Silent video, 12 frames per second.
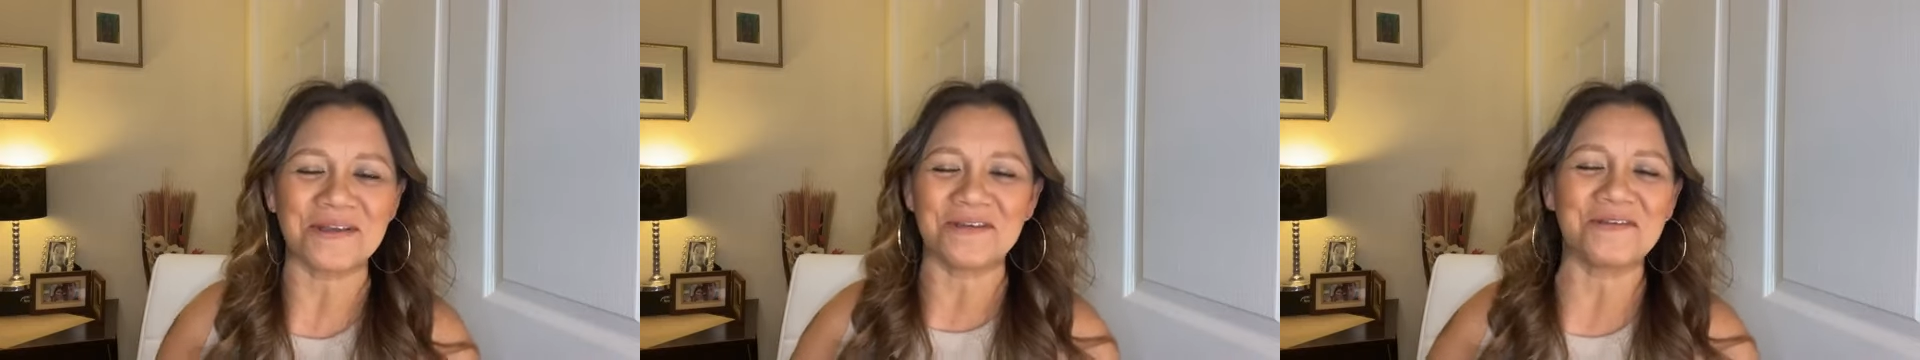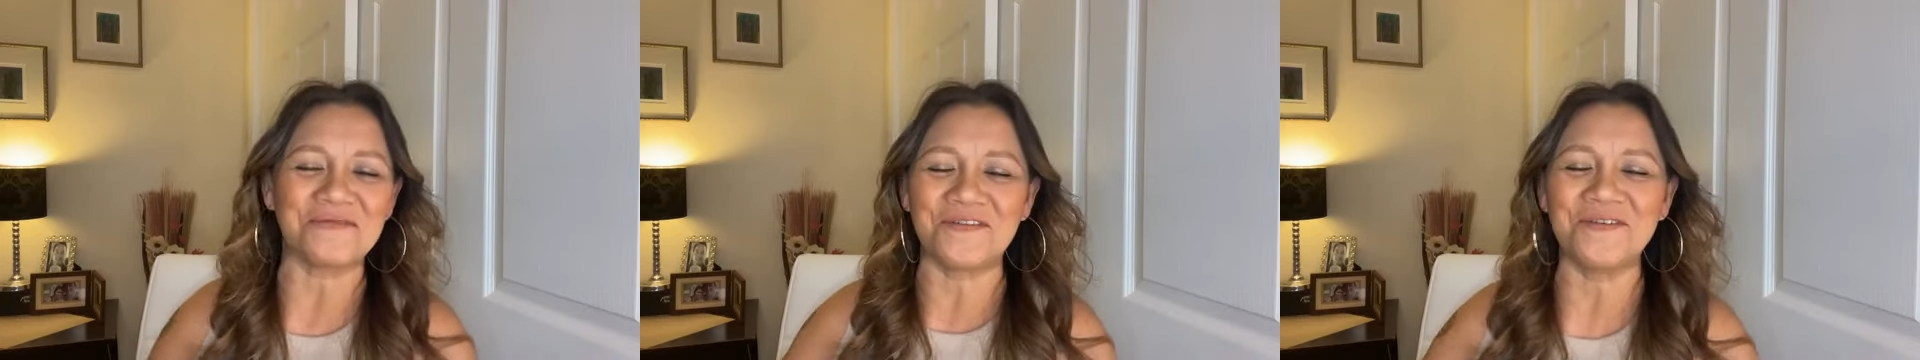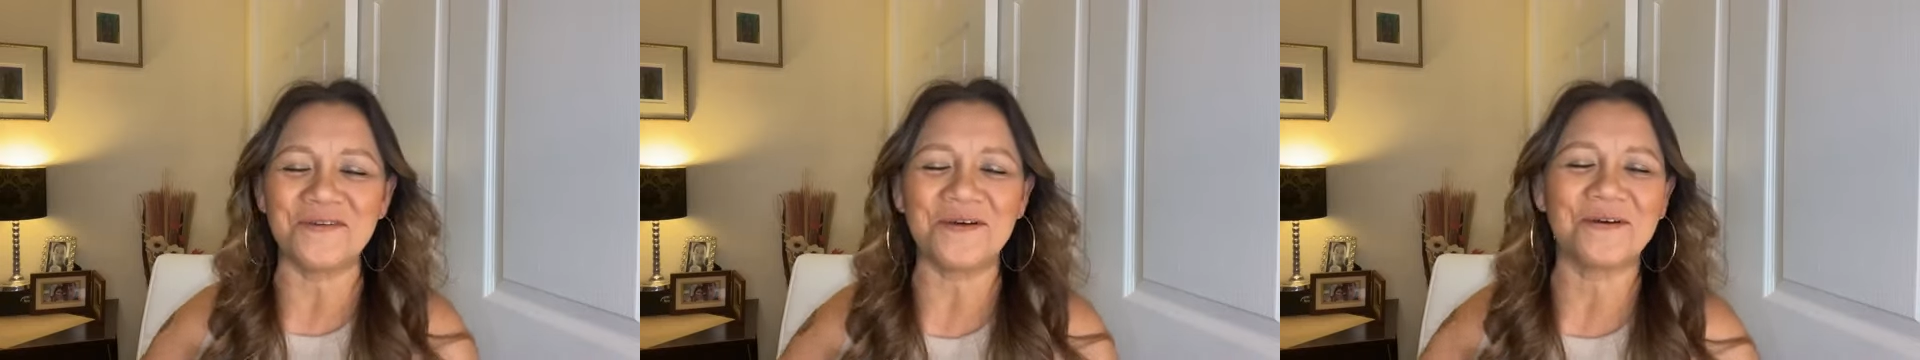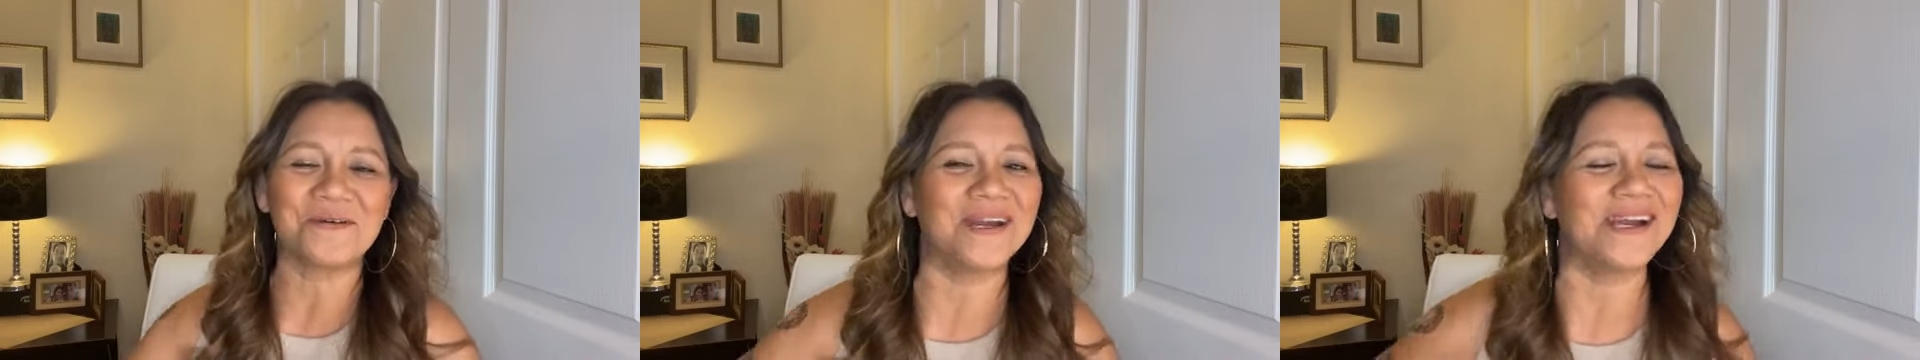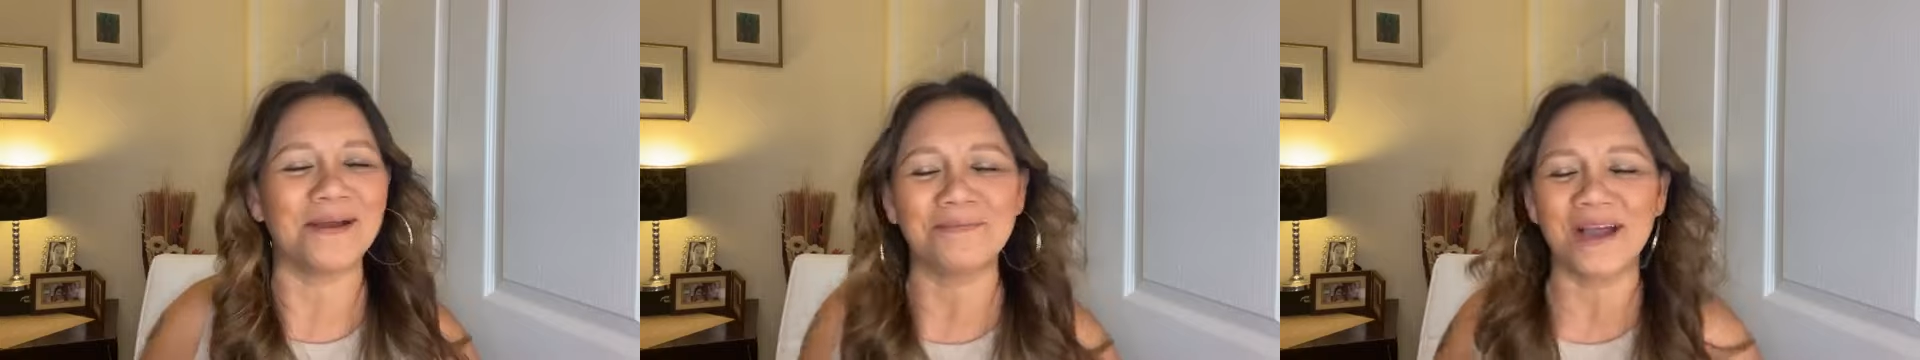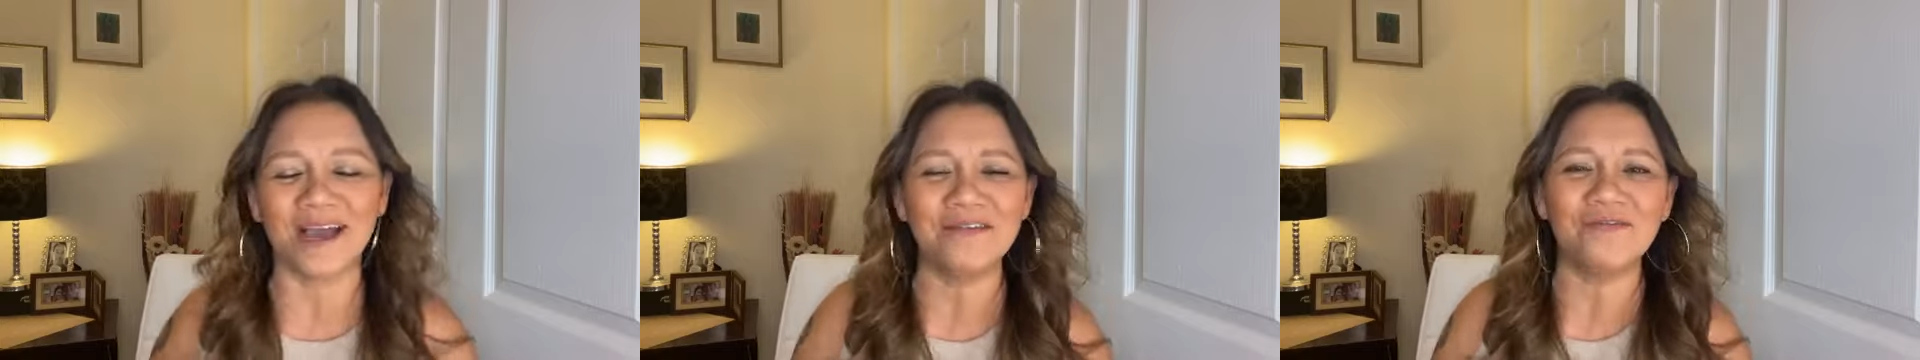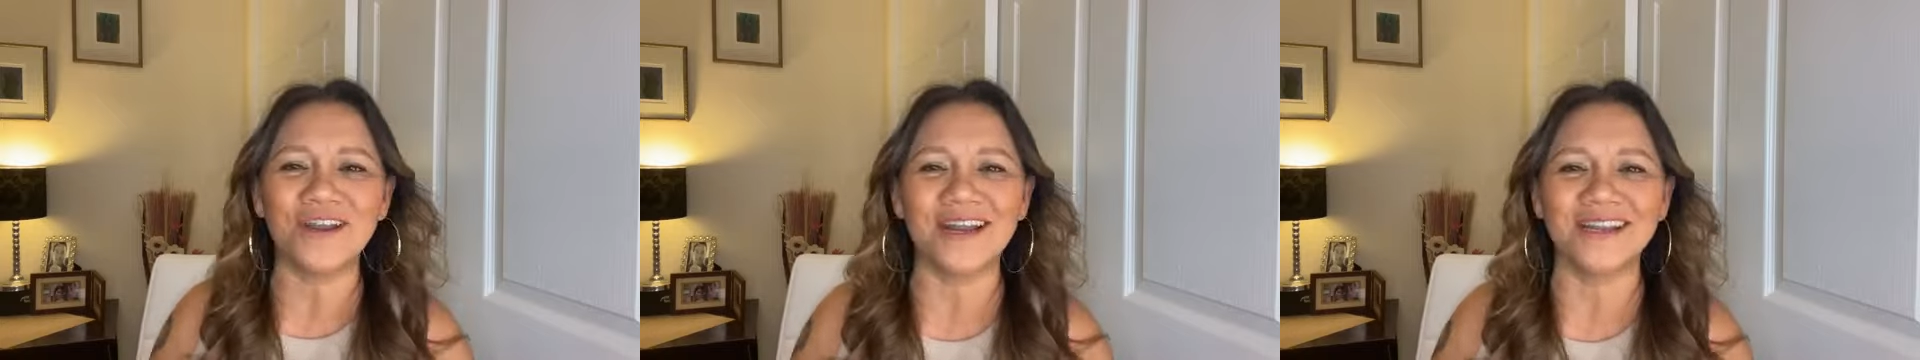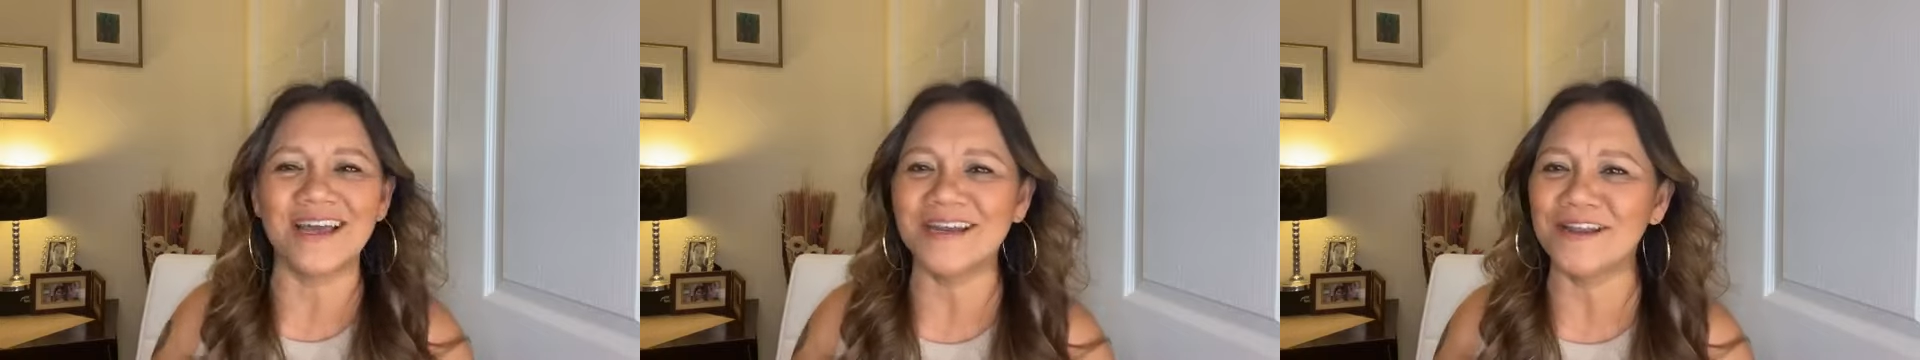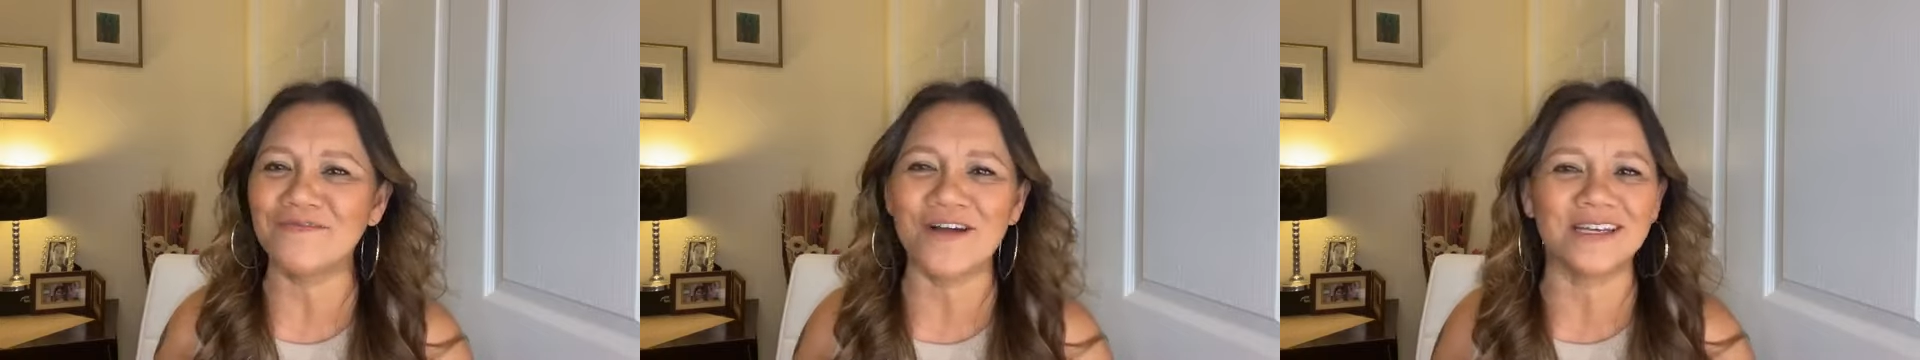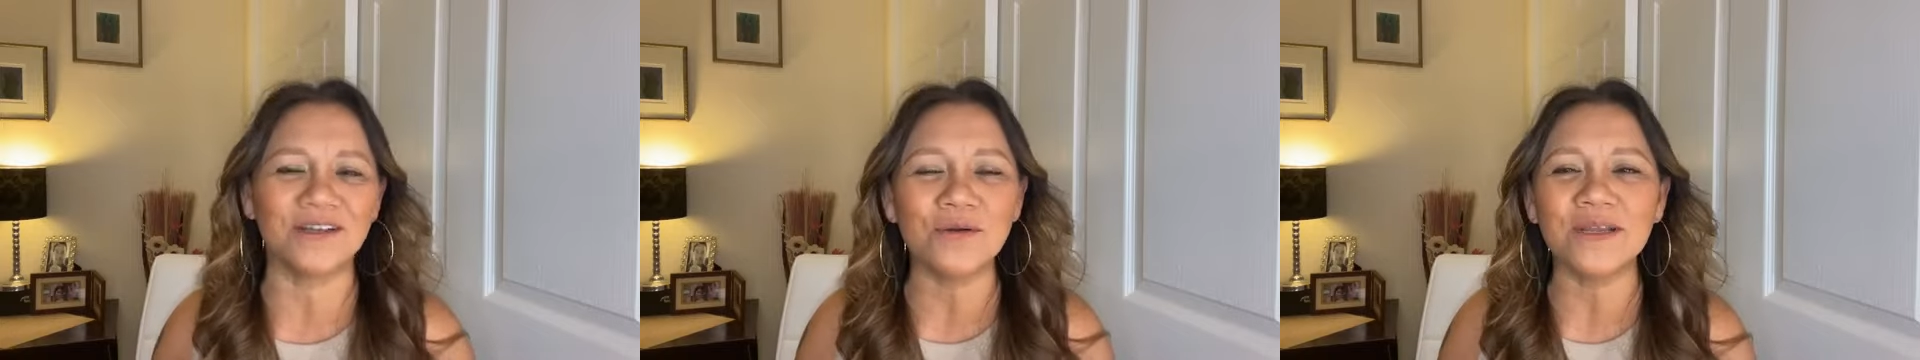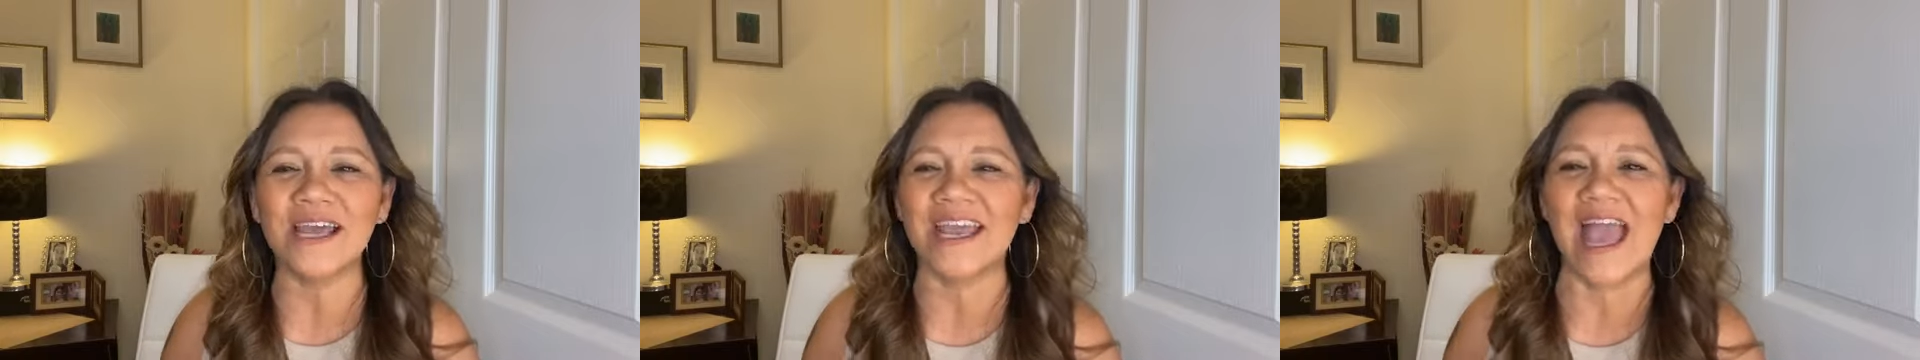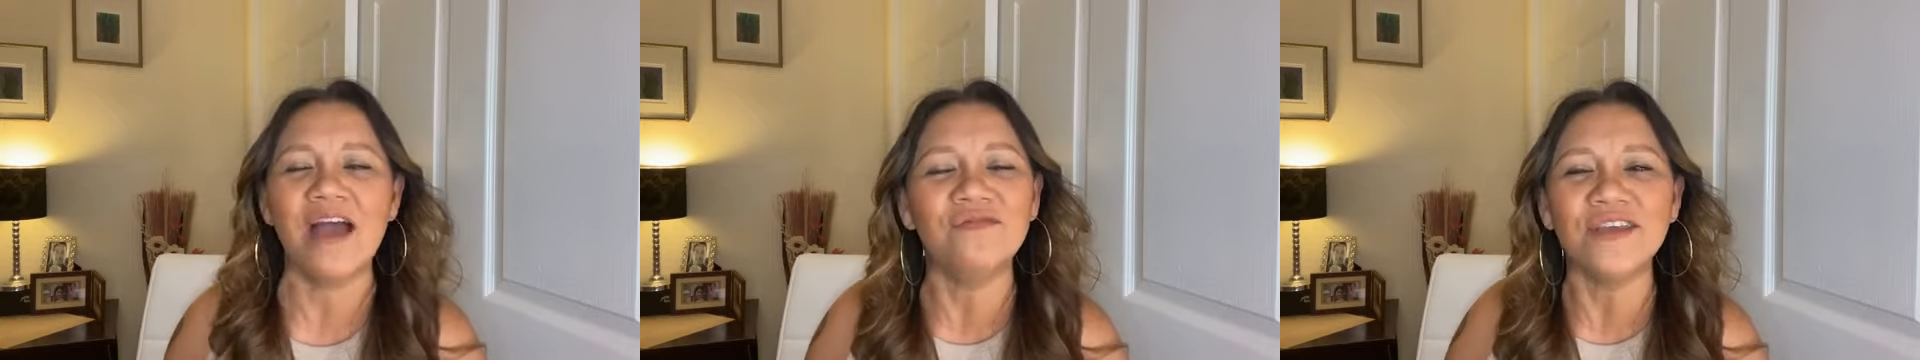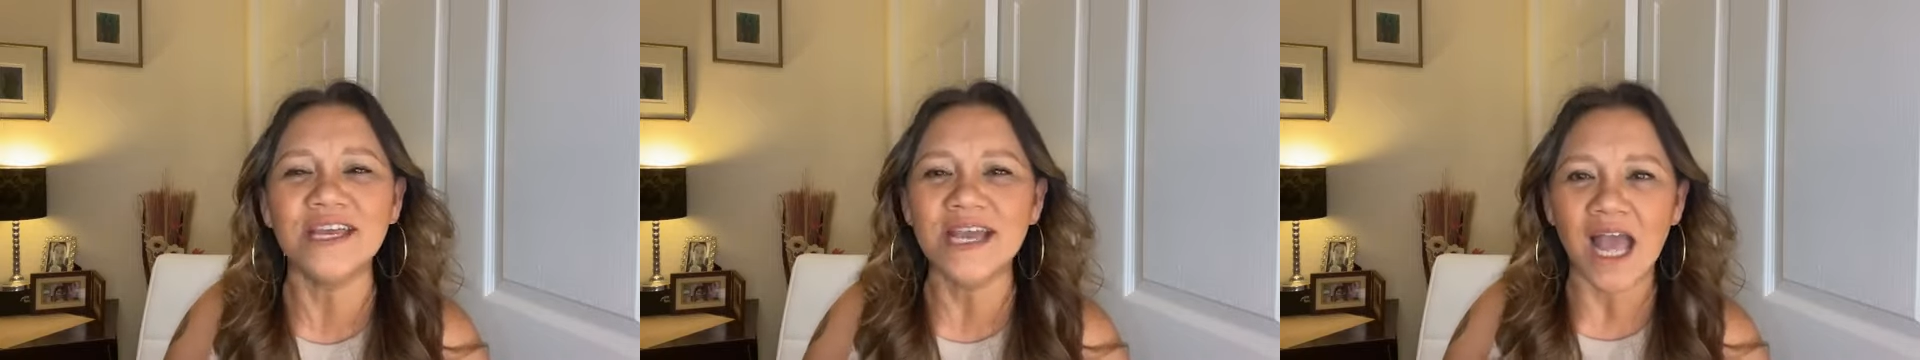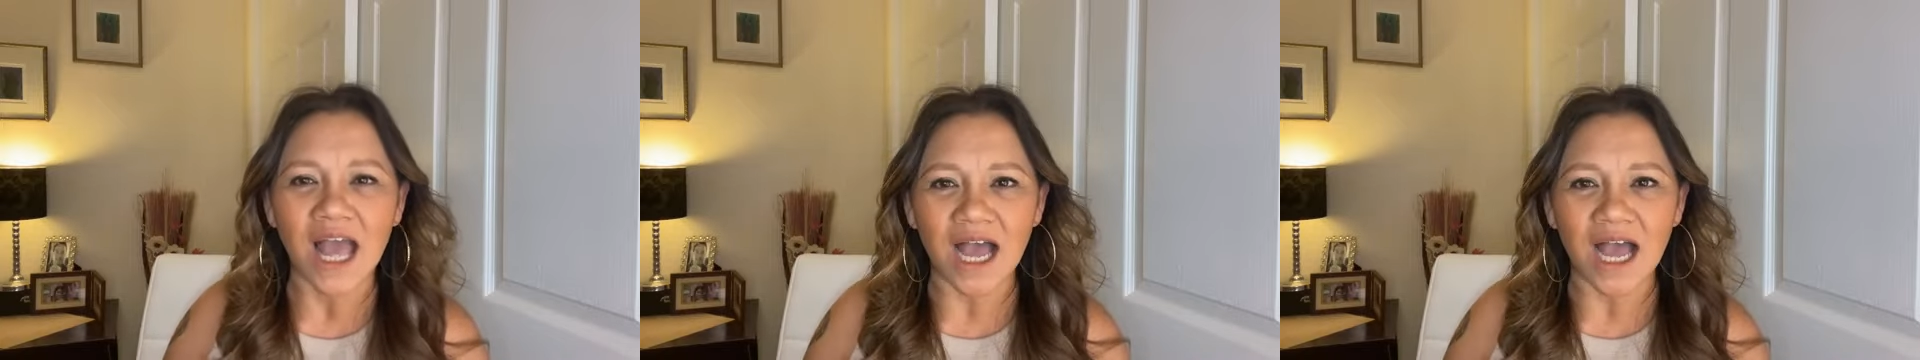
if you know already, I'm kind of on a light level. I don't like heavy.